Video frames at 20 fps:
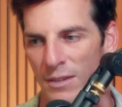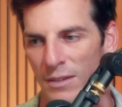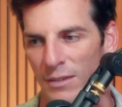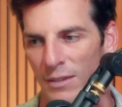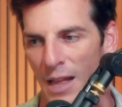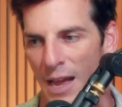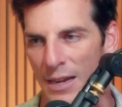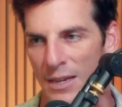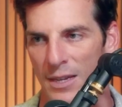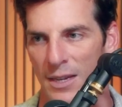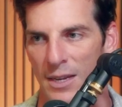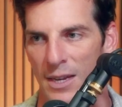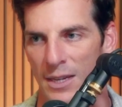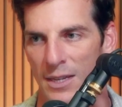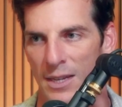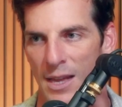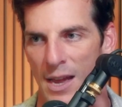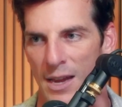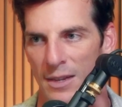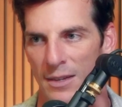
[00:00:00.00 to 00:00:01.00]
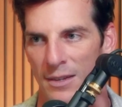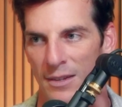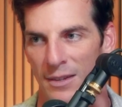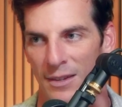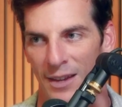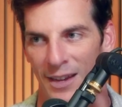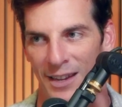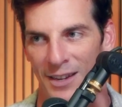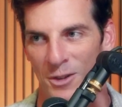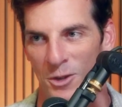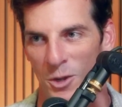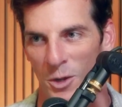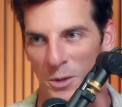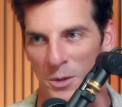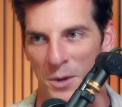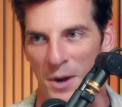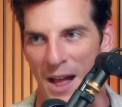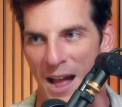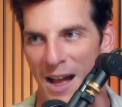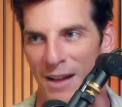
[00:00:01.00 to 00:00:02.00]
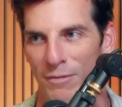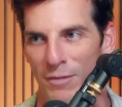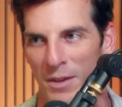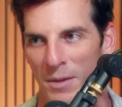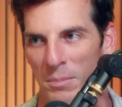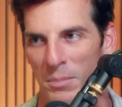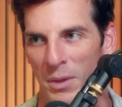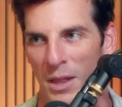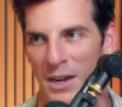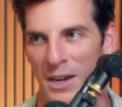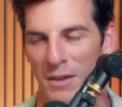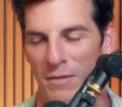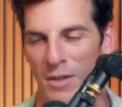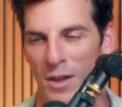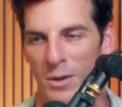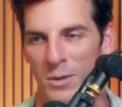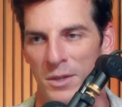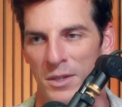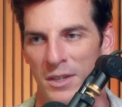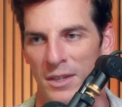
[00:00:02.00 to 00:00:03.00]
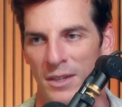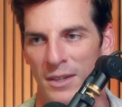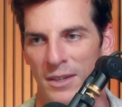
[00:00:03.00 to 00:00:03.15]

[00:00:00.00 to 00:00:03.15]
likes and dislikes, and children have plenty of those.